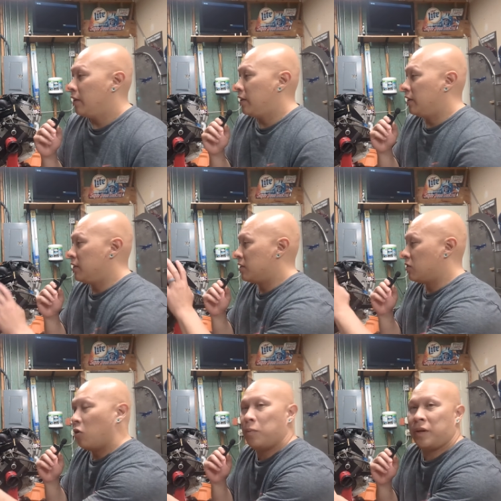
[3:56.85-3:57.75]

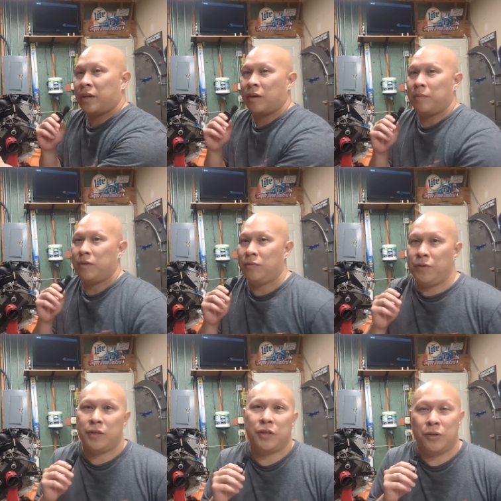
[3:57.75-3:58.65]
is opening up the
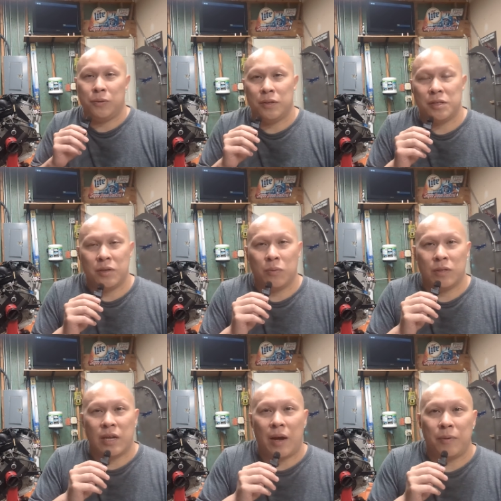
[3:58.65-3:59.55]
VQ to see
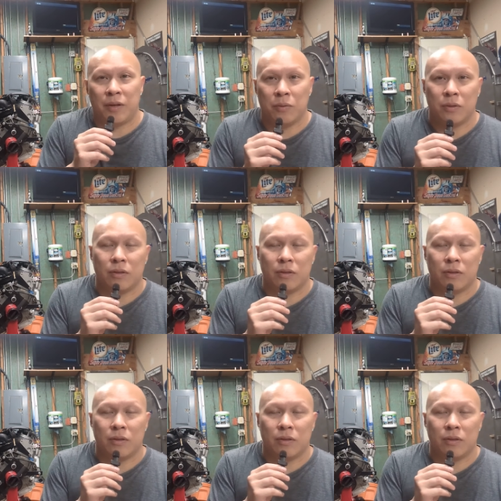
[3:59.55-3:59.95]
what's happening